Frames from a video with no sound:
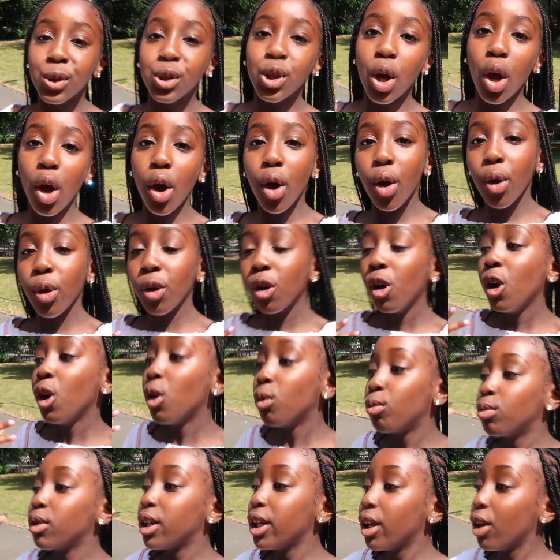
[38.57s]
So
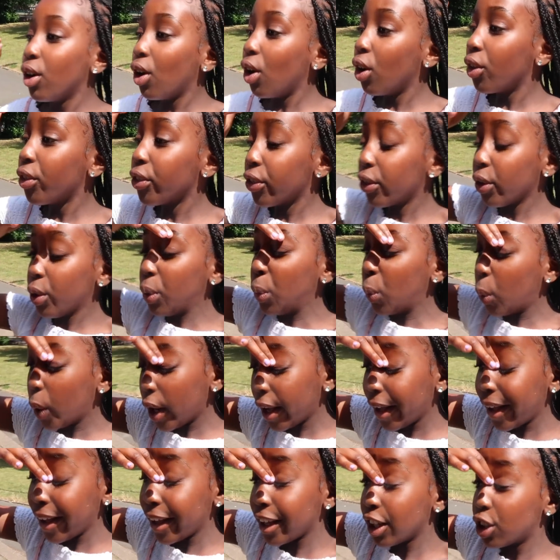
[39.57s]
we are on the
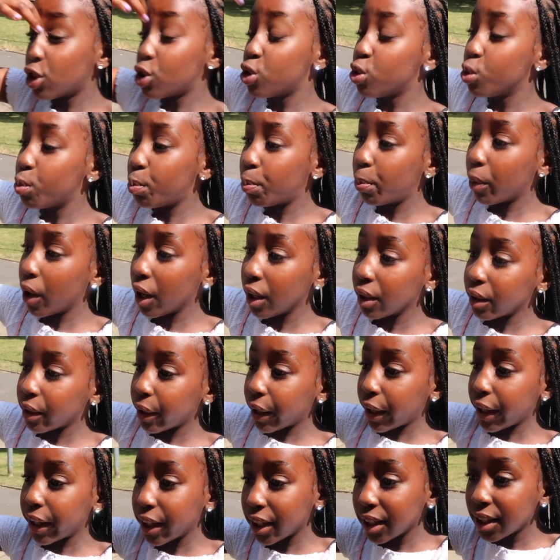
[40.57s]
way to
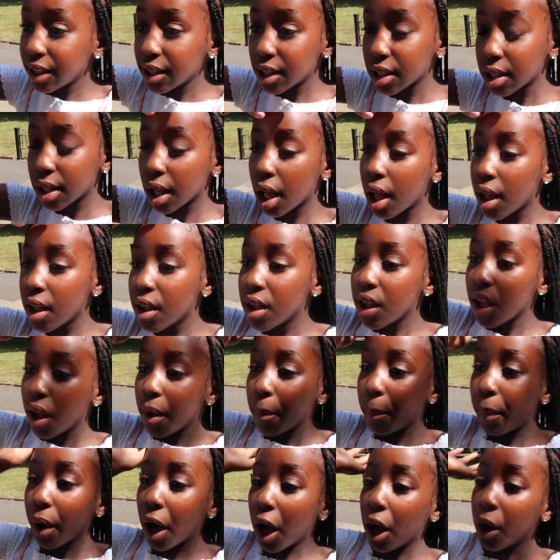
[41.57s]
Butlins,
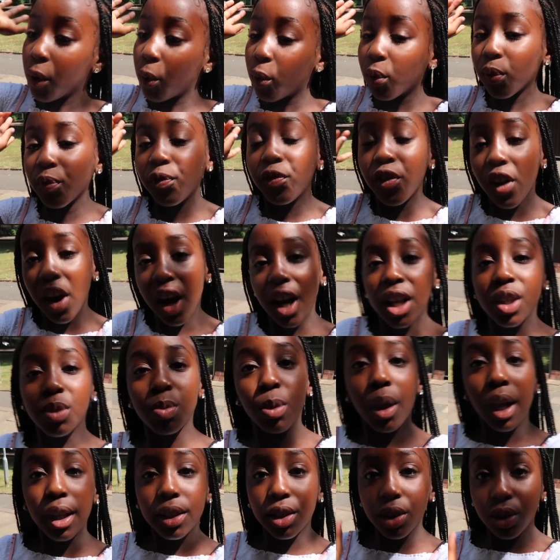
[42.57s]
but
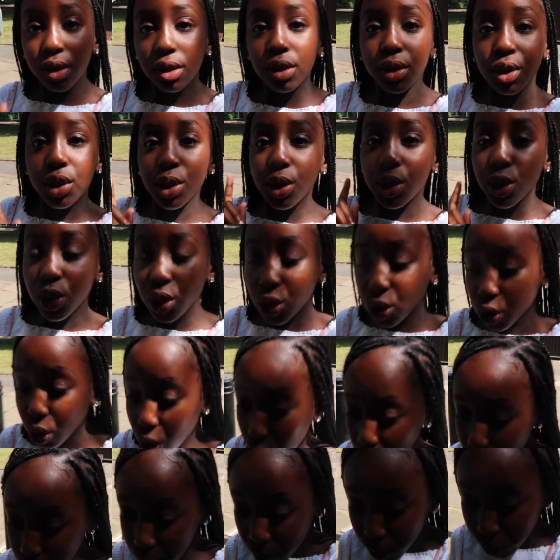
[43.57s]
first we had to go to the
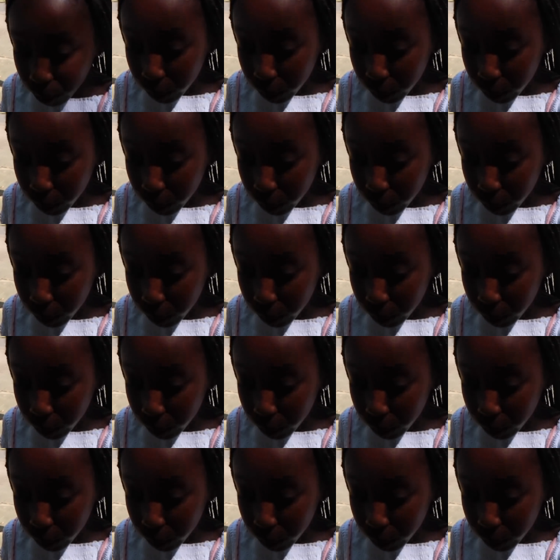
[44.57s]
shop